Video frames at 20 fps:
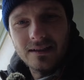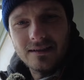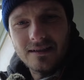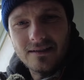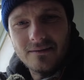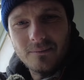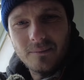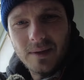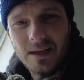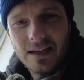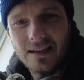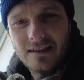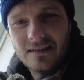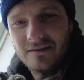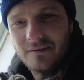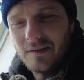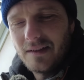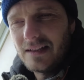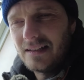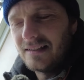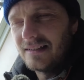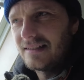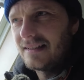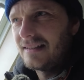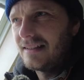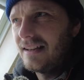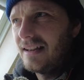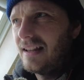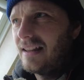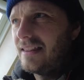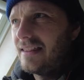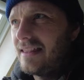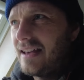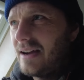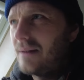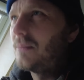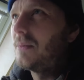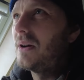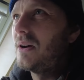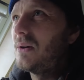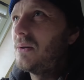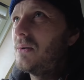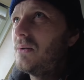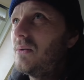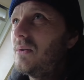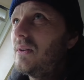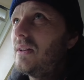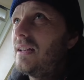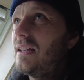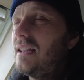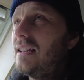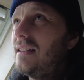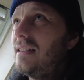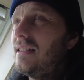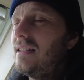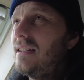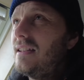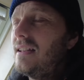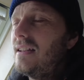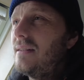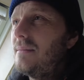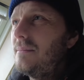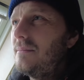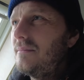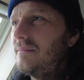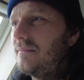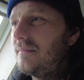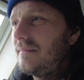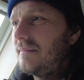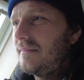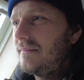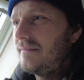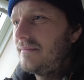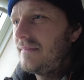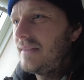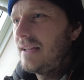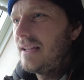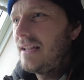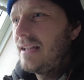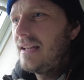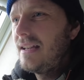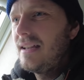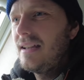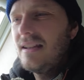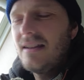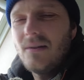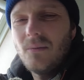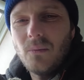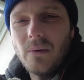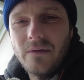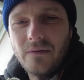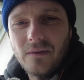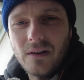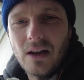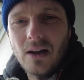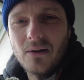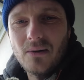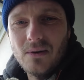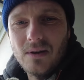doesn't pick up things that well in the with low